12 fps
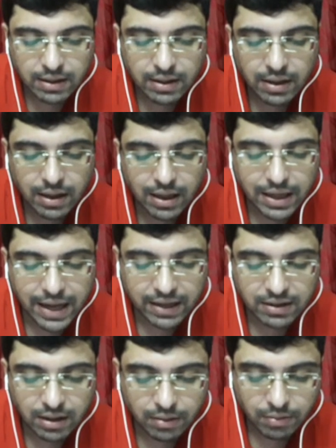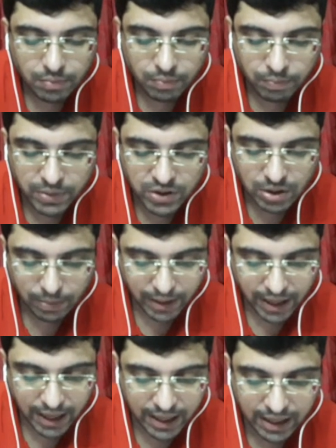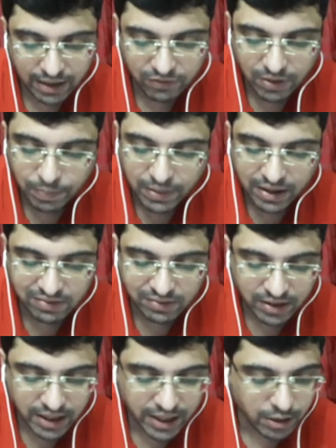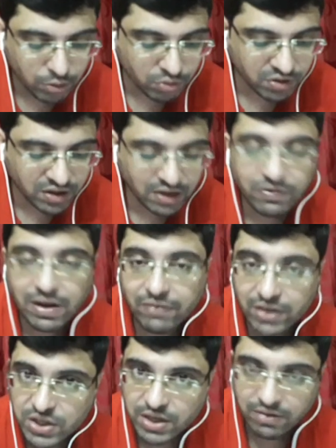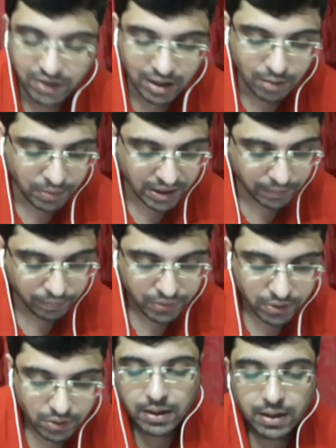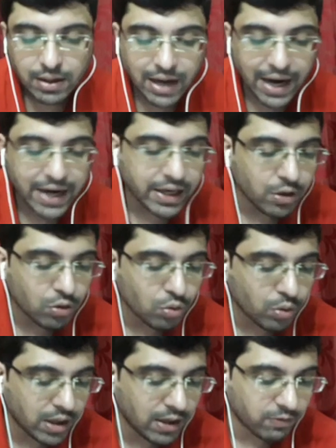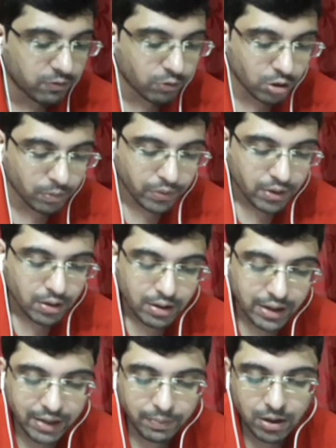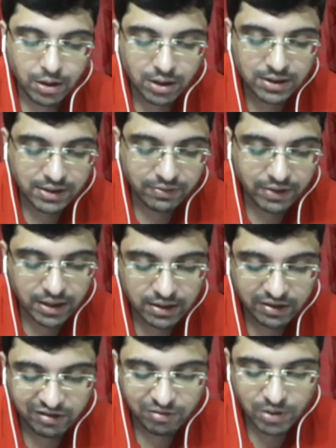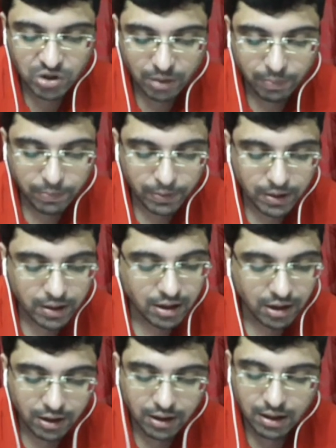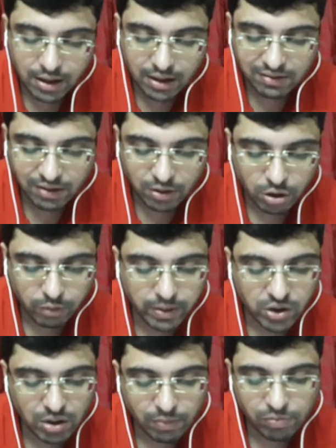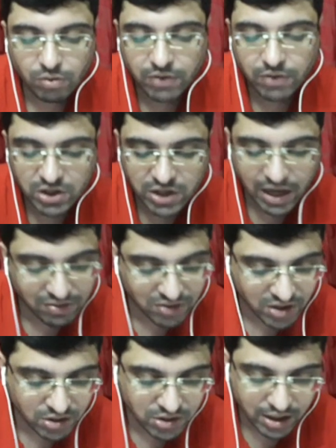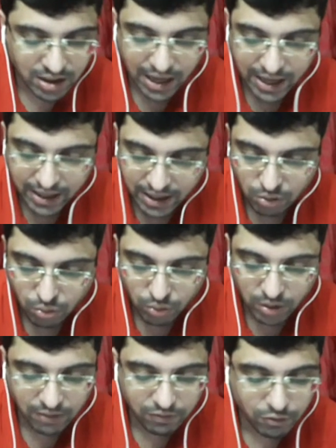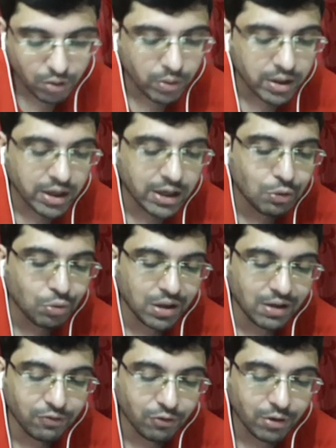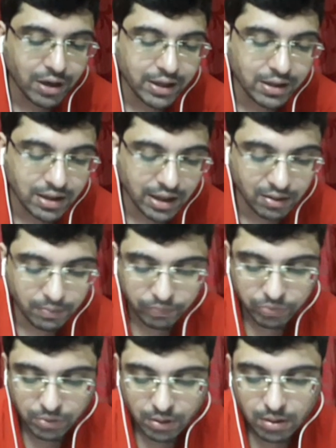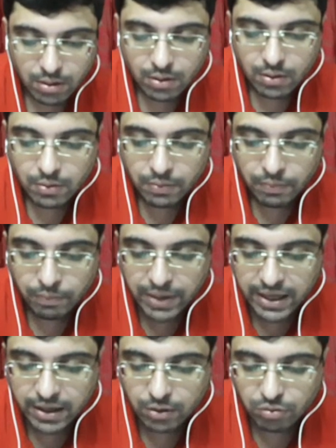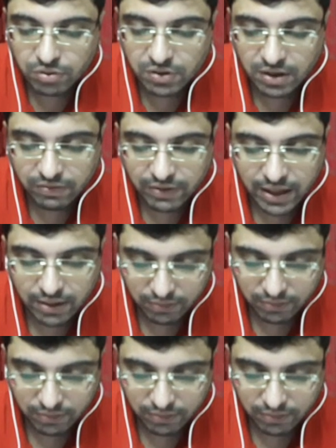attack the bishop. And if he plays d into c5, which he will play, knight into e4, right, because even this bishop is a good bishop. So first exchange it, knight into e4, queen into e4, and then b into c5.